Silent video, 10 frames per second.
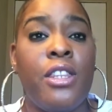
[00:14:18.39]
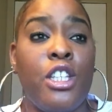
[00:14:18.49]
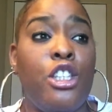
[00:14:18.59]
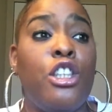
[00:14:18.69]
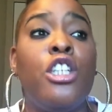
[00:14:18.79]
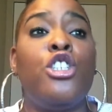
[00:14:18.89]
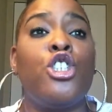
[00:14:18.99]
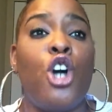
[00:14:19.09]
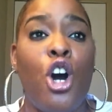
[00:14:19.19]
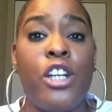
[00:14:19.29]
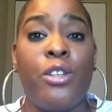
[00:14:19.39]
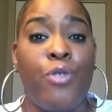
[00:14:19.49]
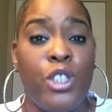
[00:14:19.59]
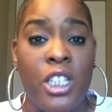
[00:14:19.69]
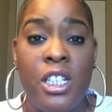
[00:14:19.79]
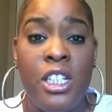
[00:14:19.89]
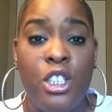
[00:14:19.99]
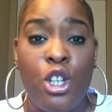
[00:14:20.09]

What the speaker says: The fertility